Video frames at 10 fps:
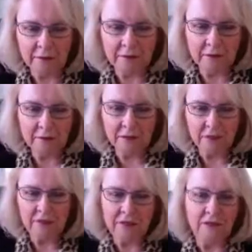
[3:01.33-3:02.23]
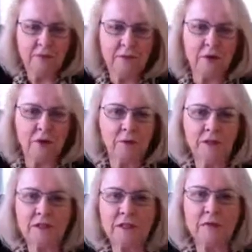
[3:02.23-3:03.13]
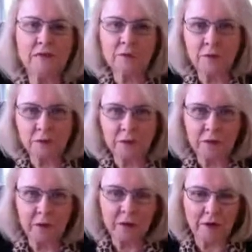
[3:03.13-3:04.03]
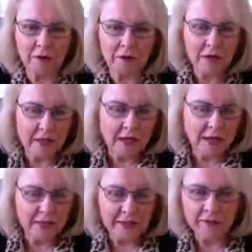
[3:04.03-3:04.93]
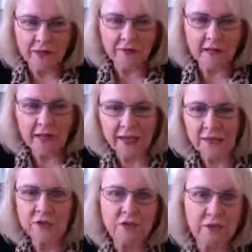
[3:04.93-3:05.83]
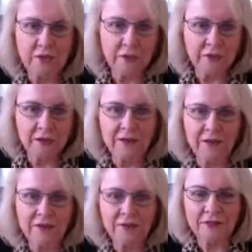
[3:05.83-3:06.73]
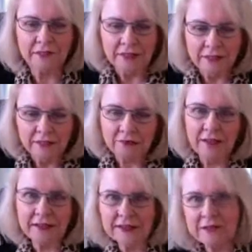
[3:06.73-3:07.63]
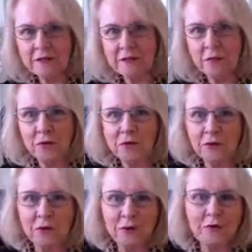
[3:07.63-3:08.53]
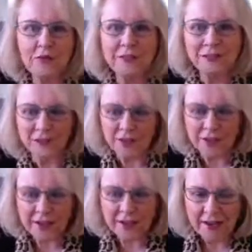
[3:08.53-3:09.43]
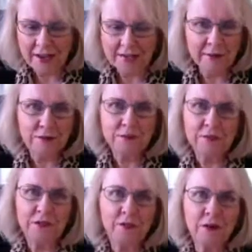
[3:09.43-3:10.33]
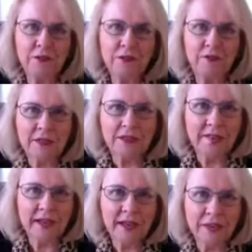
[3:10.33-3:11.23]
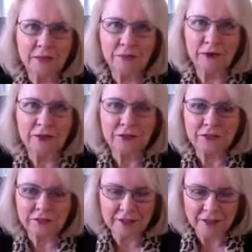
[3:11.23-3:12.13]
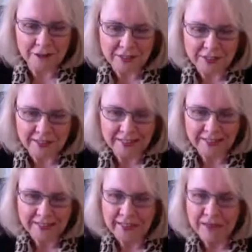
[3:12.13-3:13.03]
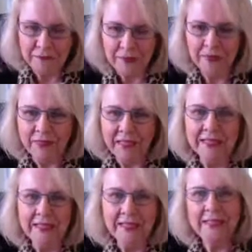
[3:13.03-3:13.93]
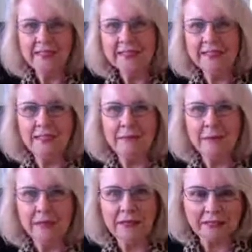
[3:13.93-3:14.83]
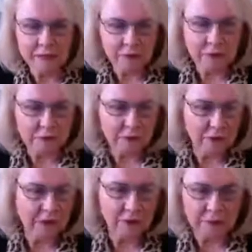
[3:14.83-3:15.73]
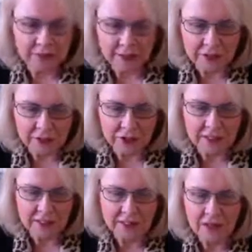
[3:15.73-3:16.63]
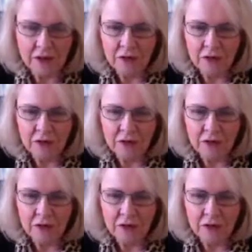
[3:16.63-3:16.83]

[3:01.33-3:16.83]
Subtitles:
at me because I was born with a silver spoon in my mouth, and I've never had a struggle in my life. The fact is, I was born in an orphanage, and I was adopted and raised in the housing projects of the inner city. But they needed to see me as a woman who had a PhD,